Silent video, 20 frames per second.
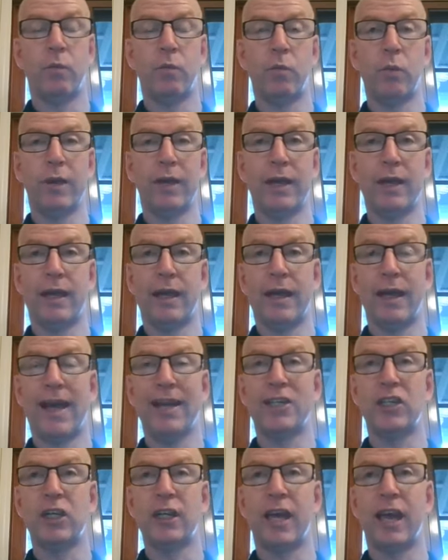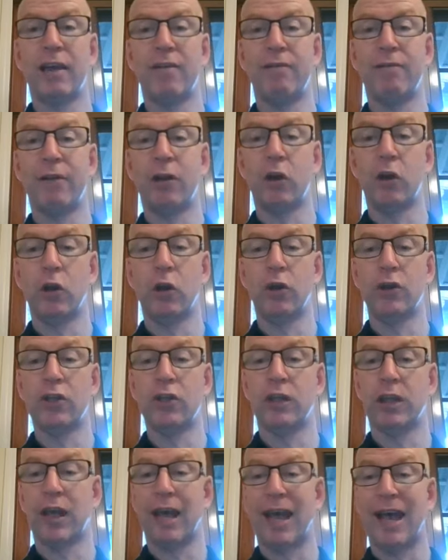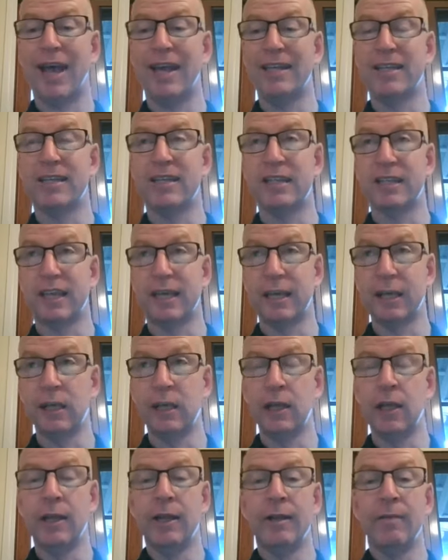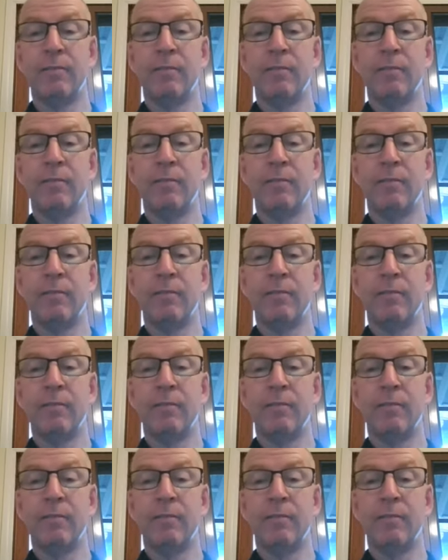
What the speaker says: we actually have learnt a skill,